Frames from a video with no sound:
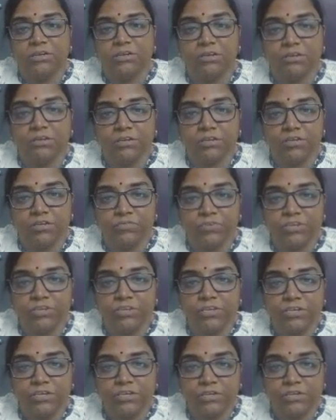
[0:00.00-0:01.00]
given
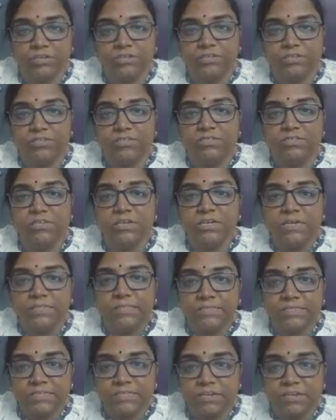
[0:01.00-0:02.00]
here, that is, the
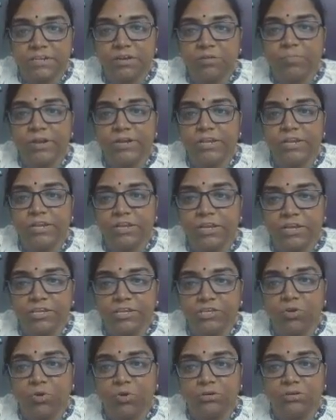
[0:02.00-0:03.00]
central metal
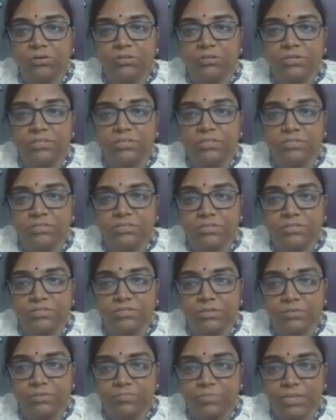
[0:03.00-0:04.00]
ion, it
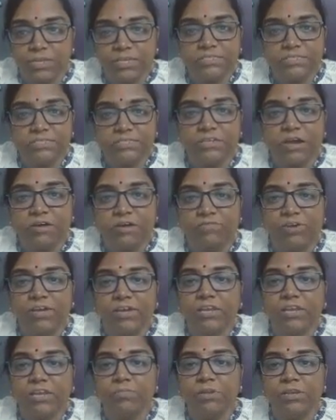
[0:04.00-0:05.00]
makes an
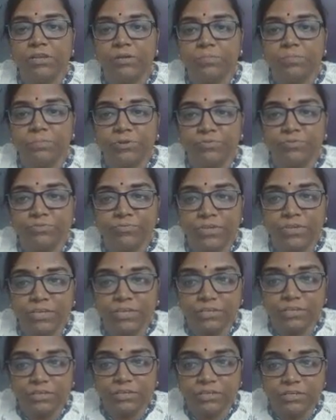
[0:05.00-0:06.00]
available number of
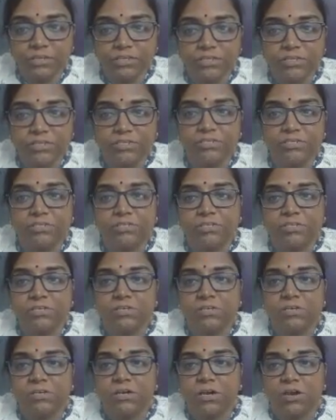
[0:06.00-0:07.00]
vacant
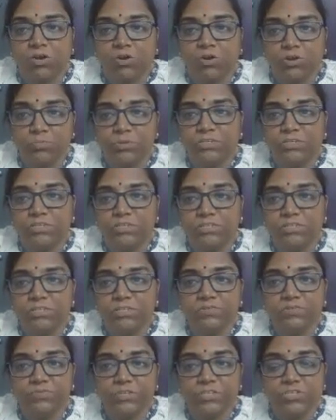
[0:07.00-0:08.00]

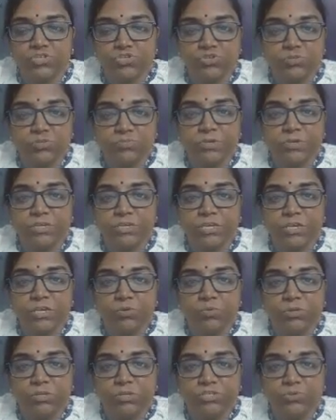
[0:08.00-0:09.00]
orbitals which should be
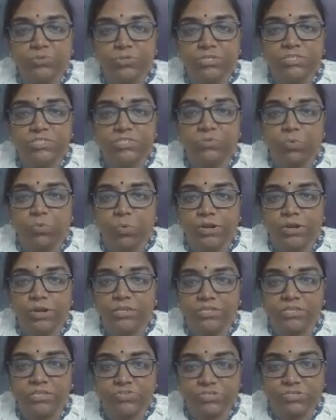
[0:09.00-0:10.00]
equal to its
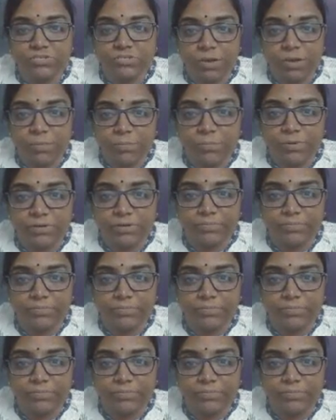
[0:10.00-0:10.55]
coordination number.